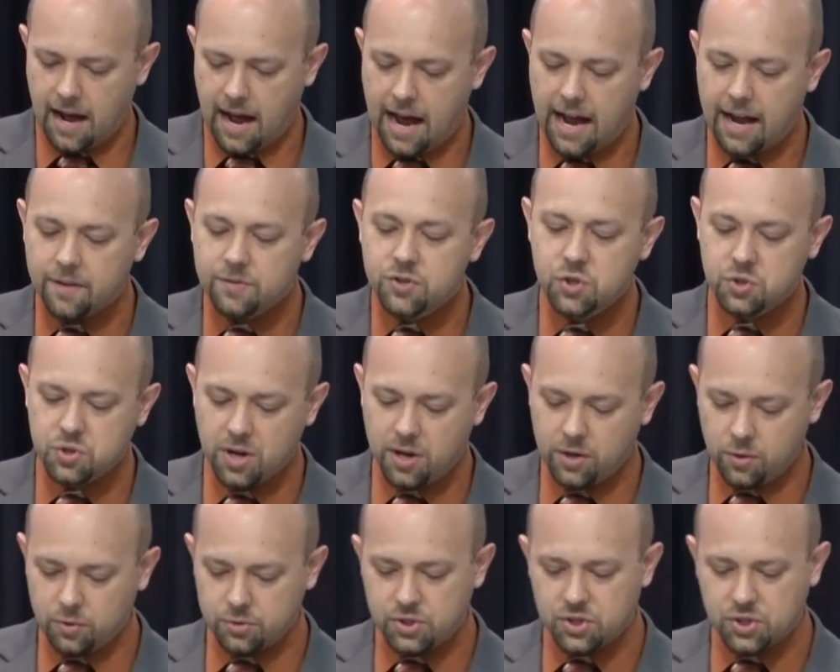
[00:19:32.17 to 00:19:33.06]
I have
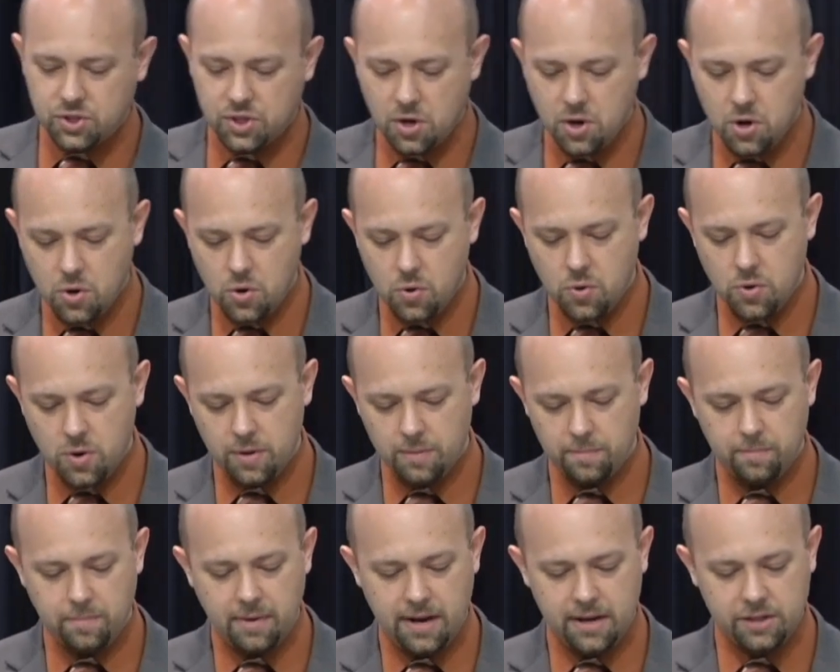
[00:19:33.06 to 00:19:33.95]
struggled so
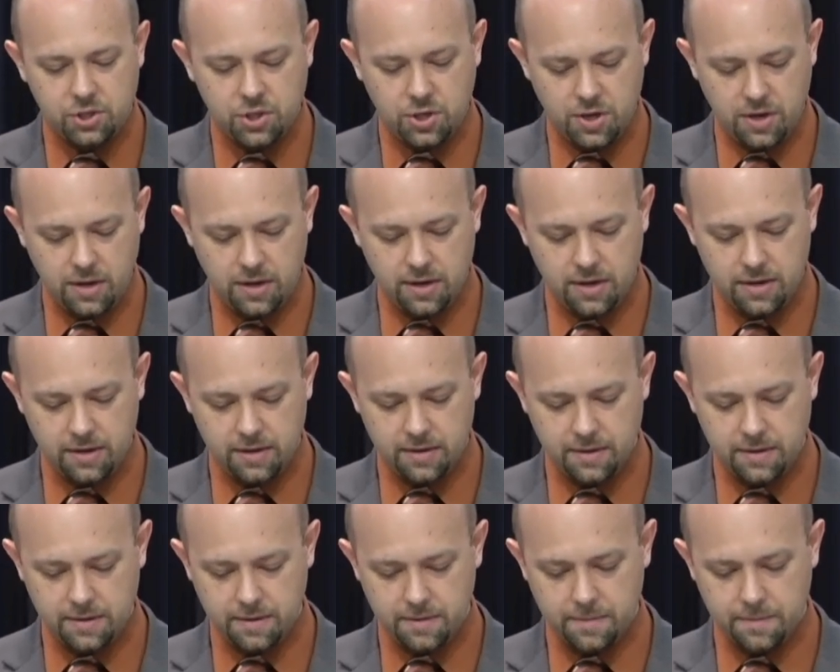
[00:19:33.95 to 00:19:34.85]
much
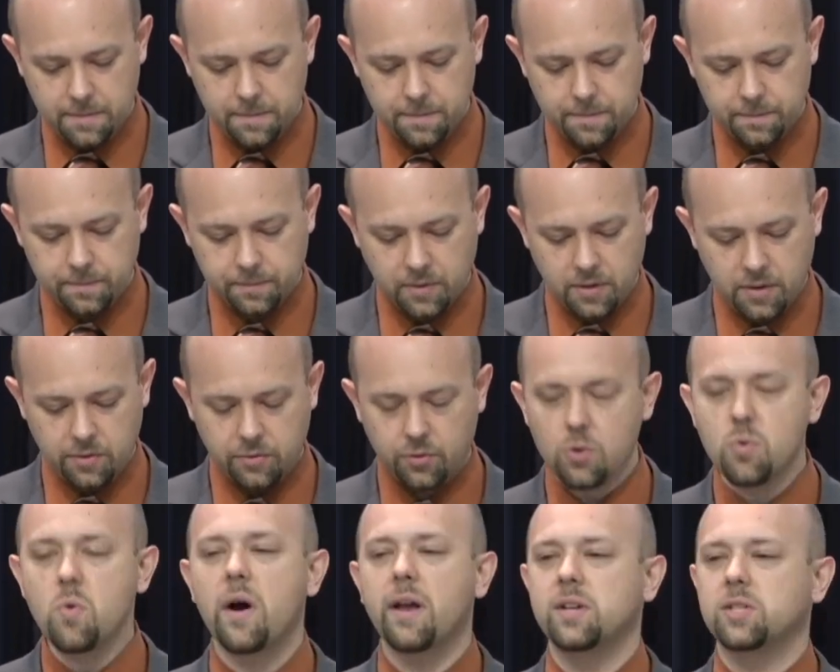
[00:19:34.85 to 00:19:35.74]

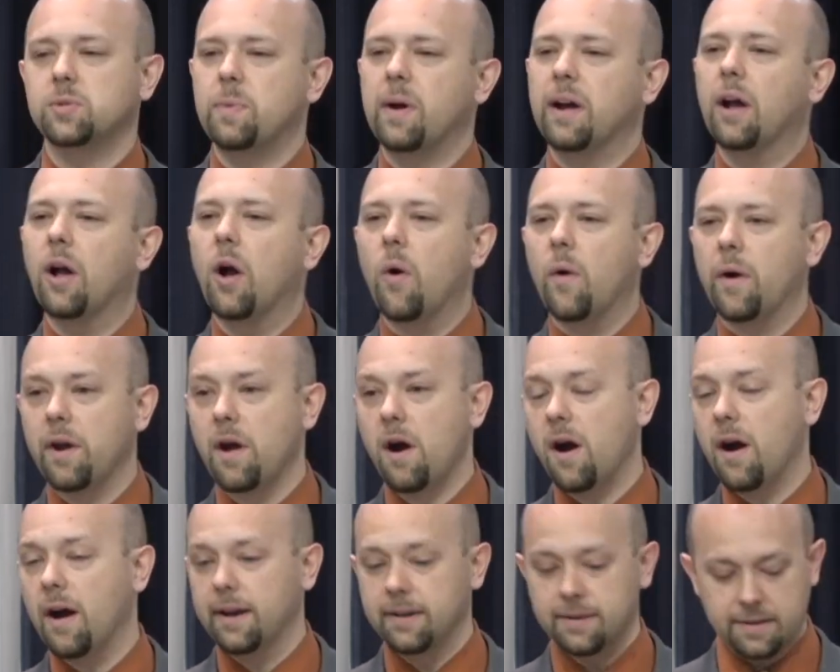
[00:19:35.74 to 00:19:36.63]
through what has been going
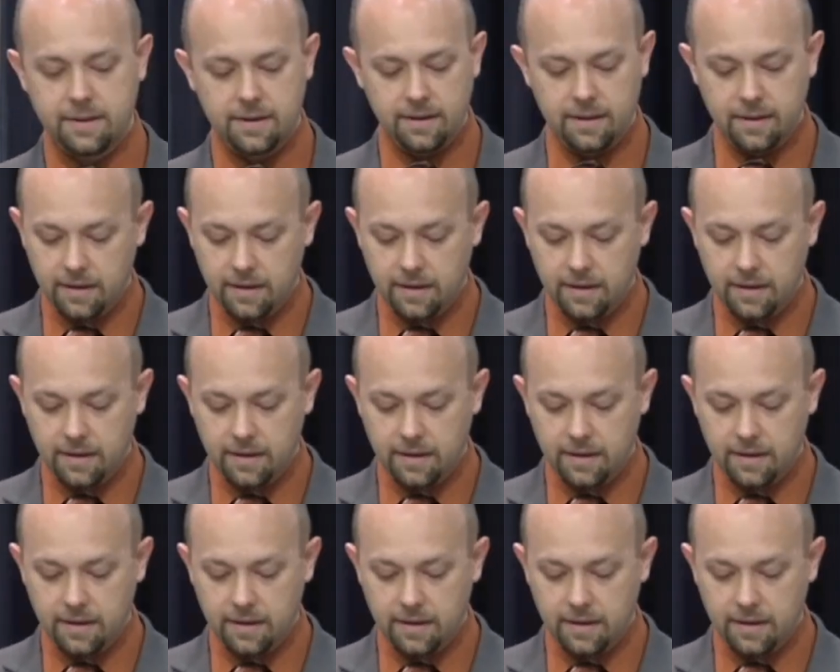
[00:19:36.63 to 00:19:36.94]
on,